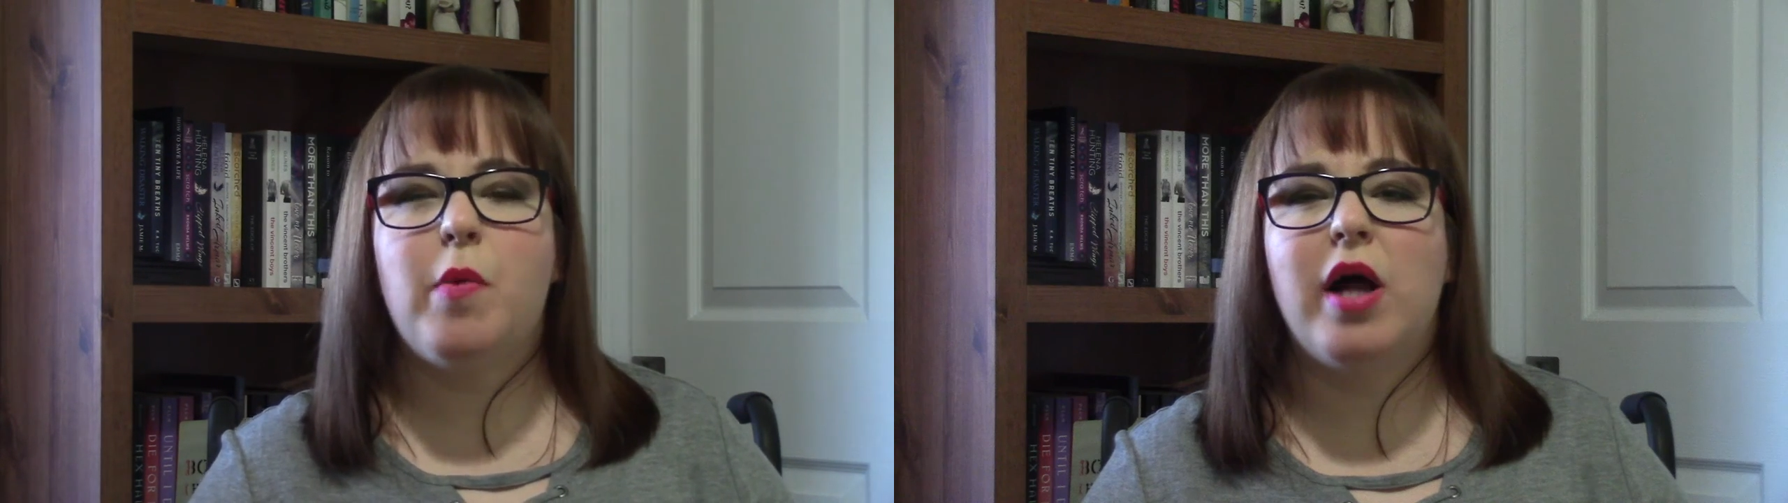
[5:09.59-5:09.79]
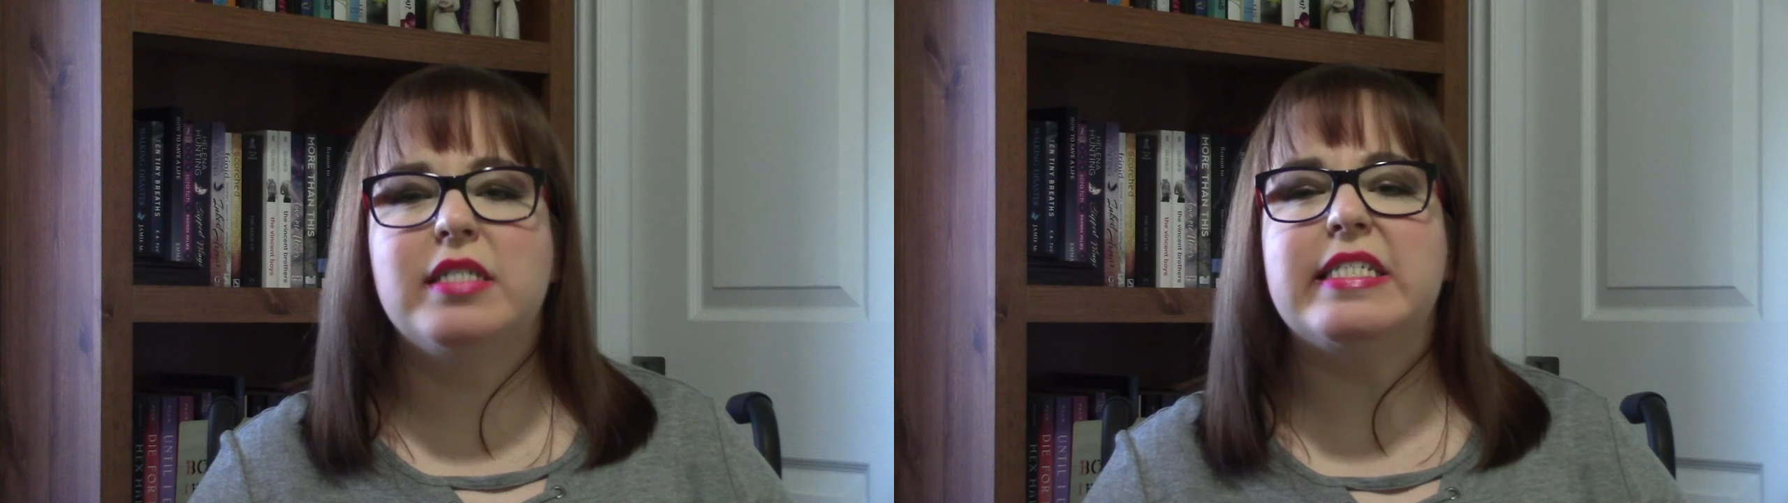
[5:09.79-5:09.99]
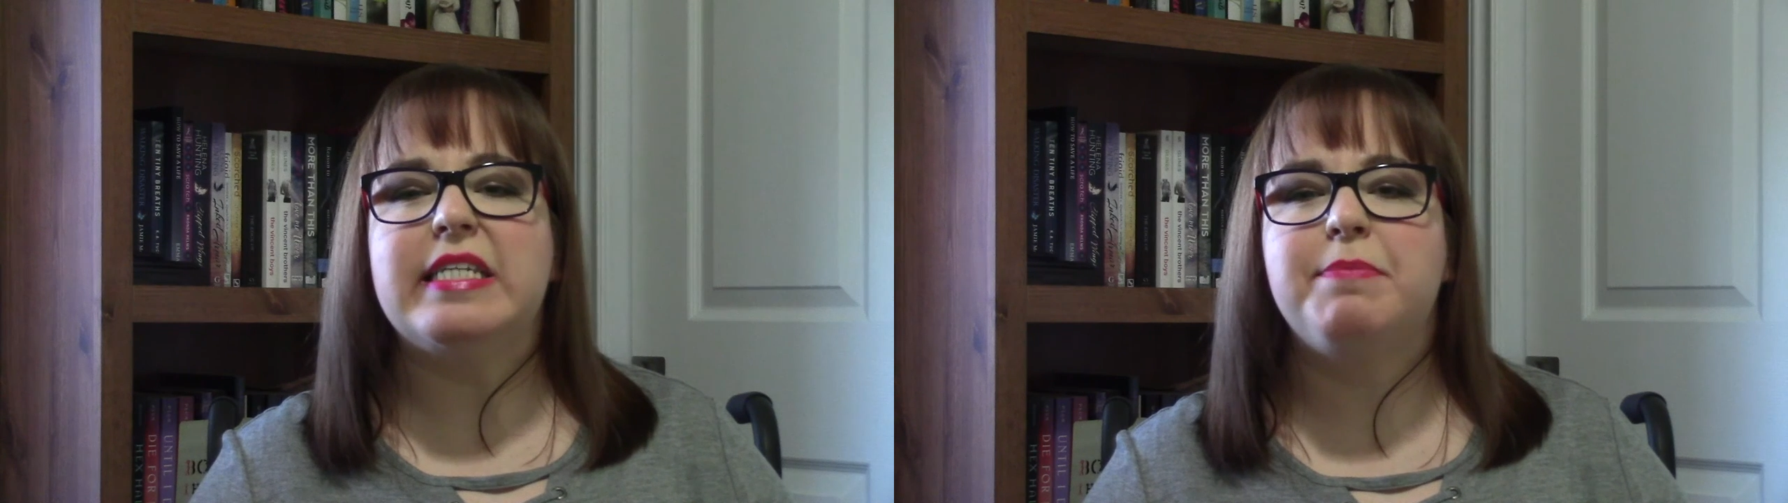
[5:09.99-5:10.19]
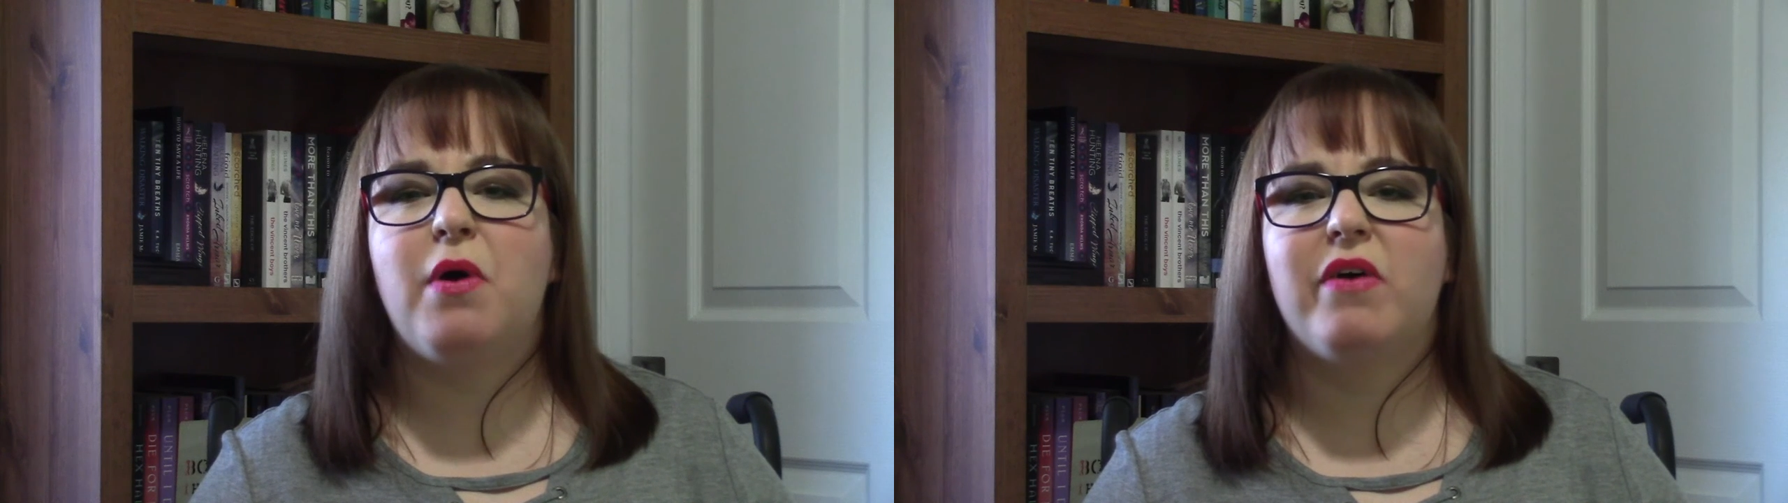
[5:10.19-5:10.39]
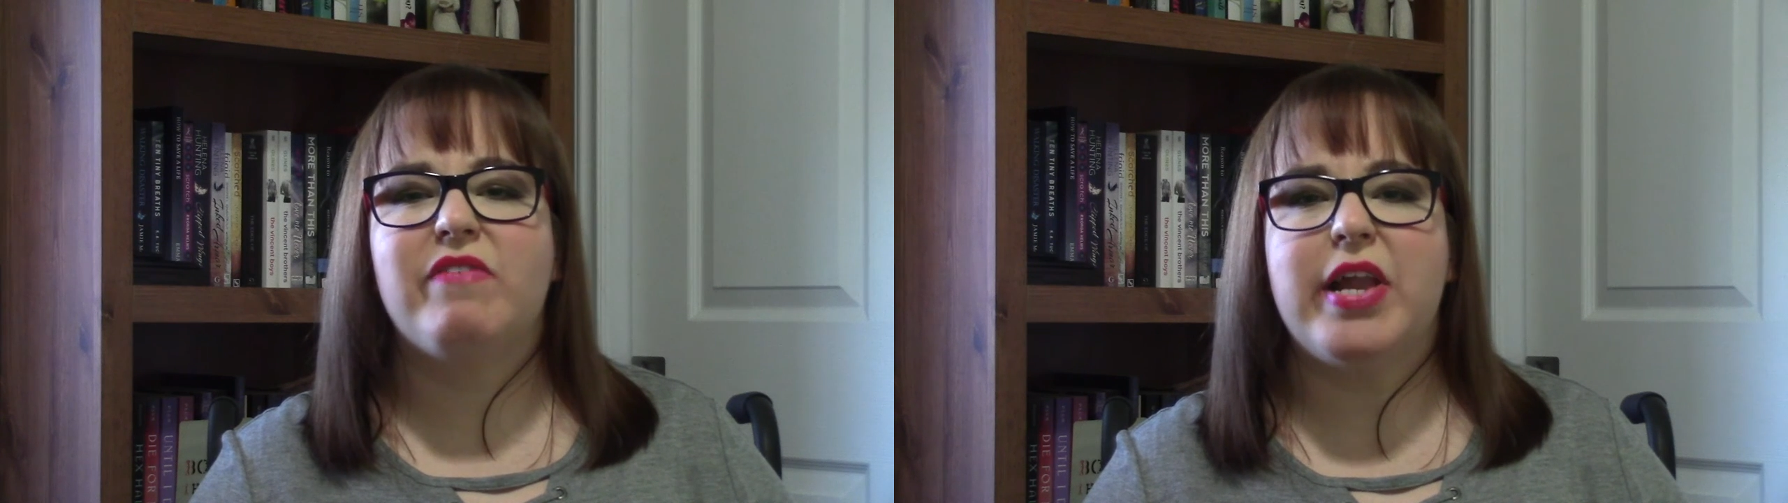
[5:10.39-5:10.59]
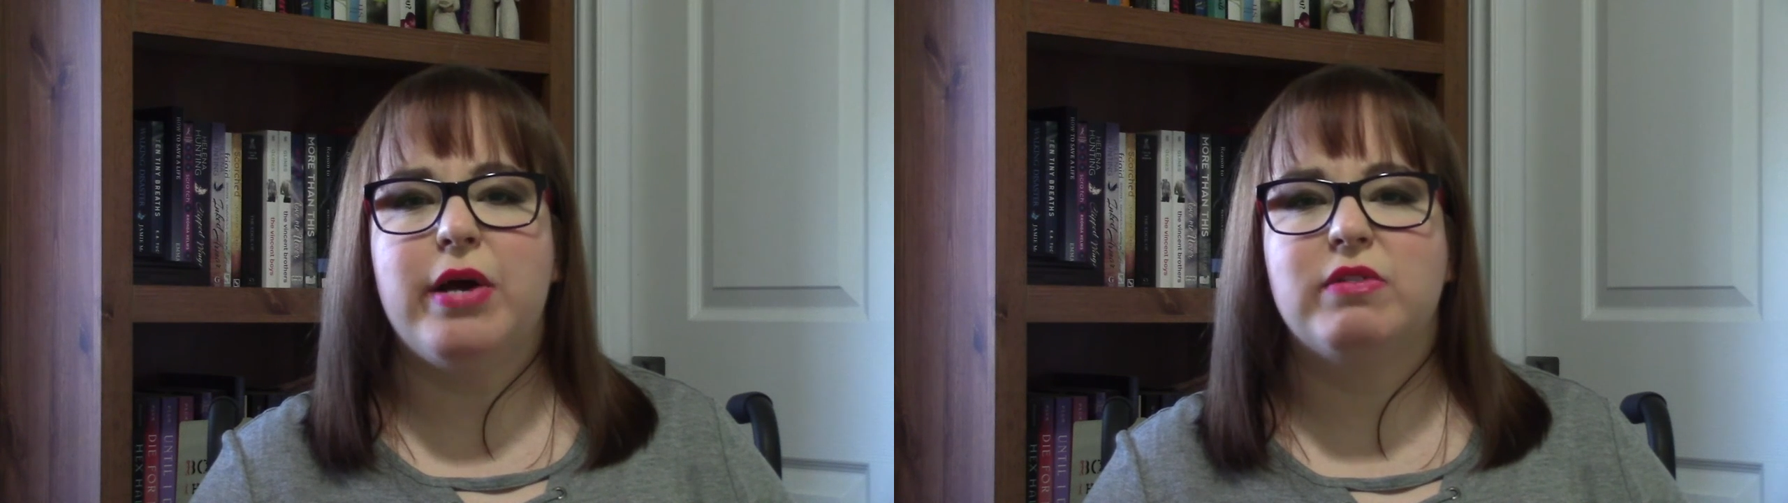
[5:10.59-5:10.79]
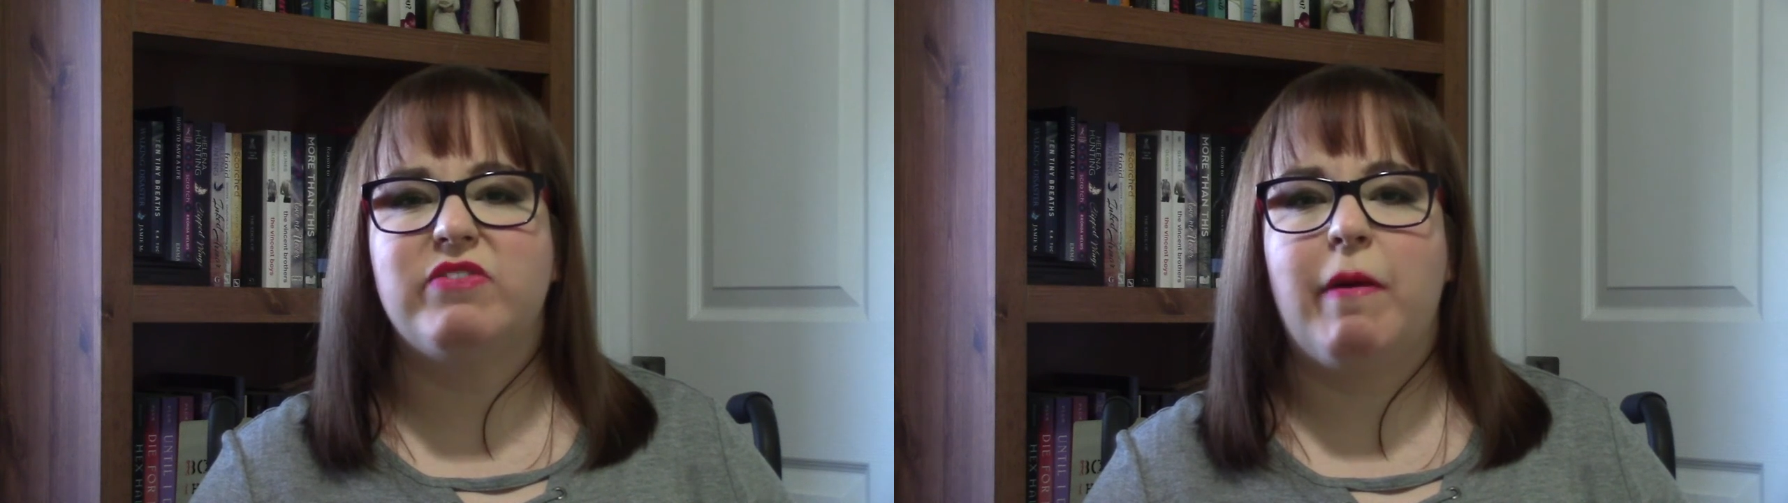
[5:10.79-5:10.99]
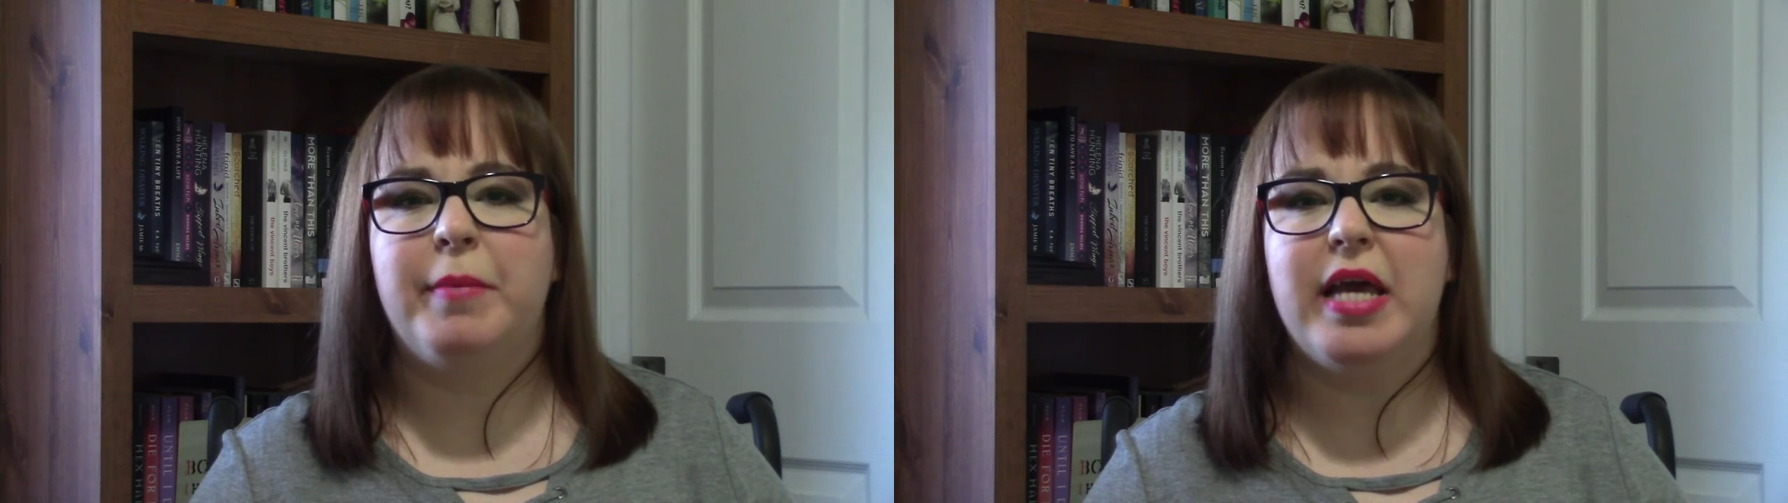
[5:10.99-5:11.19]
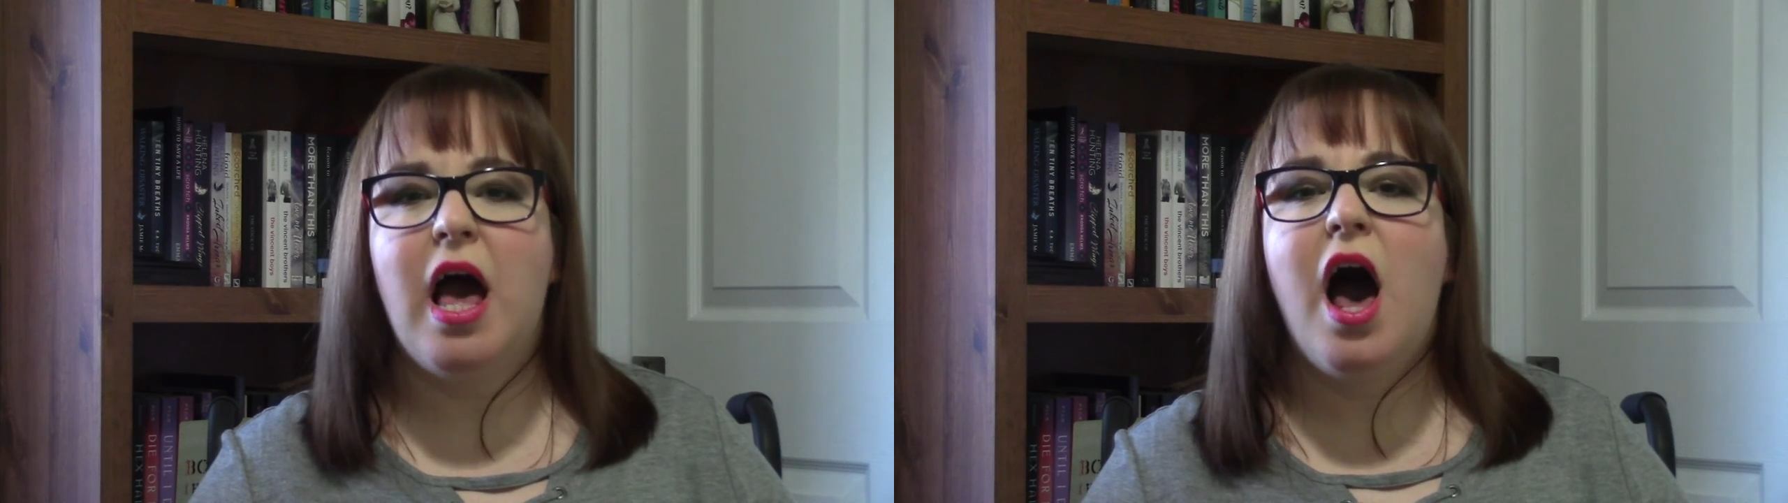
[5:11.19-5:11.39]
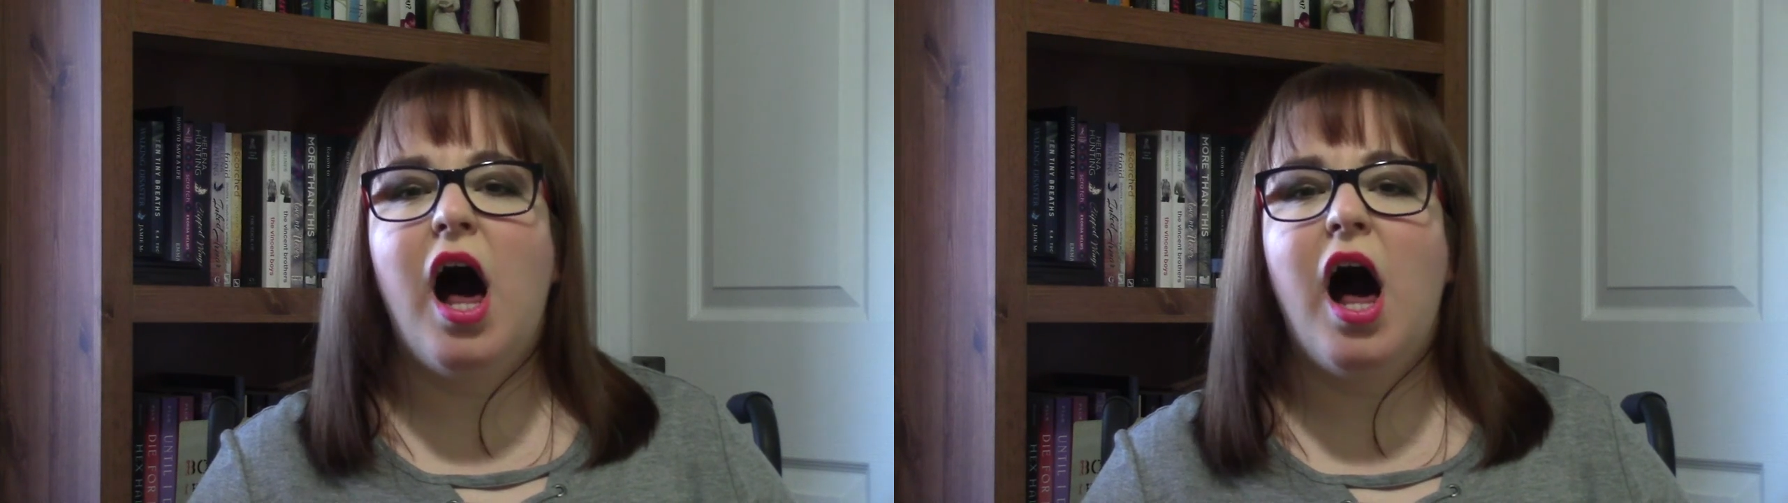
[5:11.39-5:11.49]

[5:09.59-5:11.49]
want to see more videos from me,